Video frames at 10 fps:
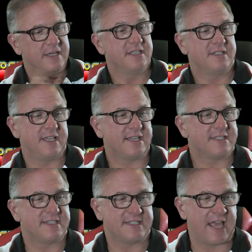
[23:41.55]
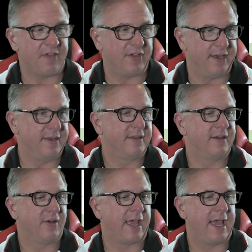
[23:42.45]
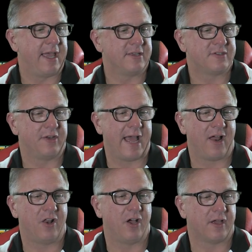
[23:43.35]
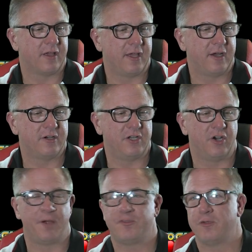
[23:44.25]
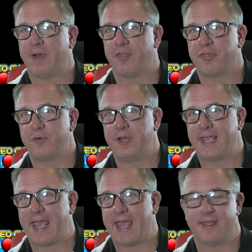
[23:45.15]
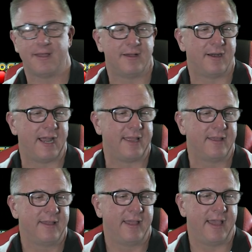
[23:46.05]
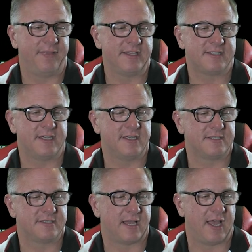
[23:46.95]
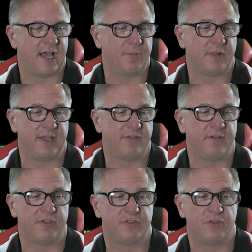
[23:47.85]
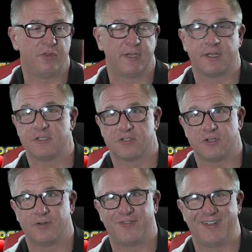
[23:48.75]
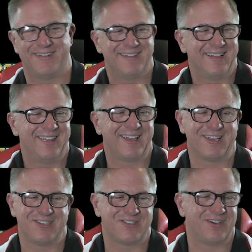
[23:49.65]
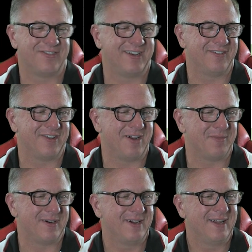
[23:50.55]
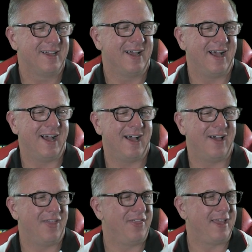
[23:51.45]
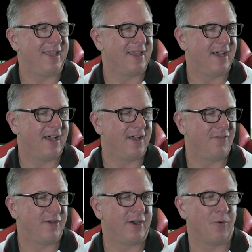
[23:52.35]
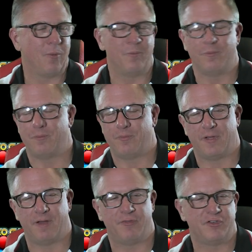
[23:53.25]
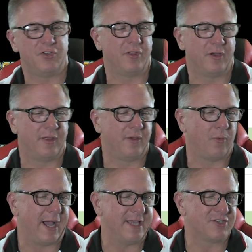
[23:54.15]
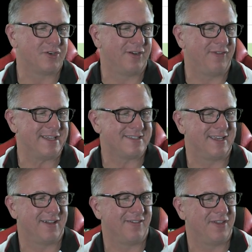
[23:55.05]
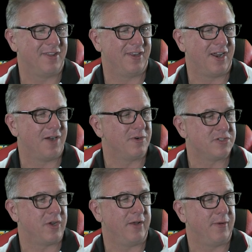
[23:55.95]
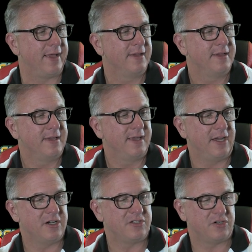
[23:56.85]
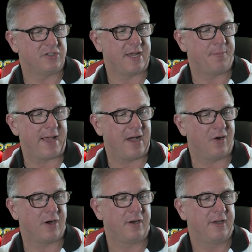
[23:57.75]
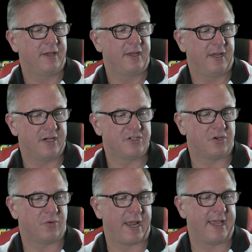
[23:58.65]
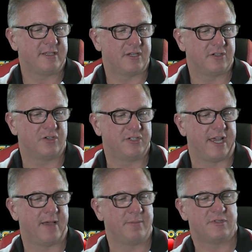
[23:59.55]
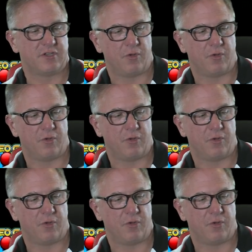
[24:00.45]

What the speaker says: 6 to 7. Okay, so now look, here you're up to about 3K. All right, and this is, I believe, of the two, the conservative number. Of the two, the wiser investing of the number. So anyway, here's your gem power. Here's your ranks. Here's your gems. So